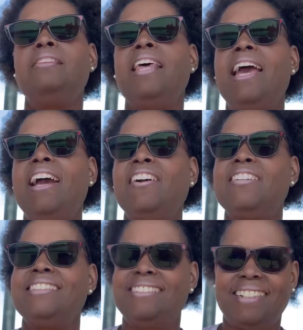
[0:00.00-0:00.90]
there,
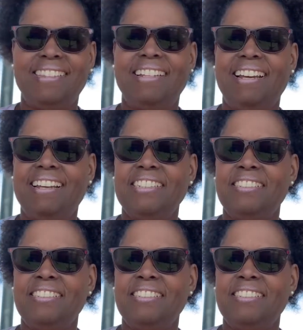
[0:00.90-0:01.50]
done that.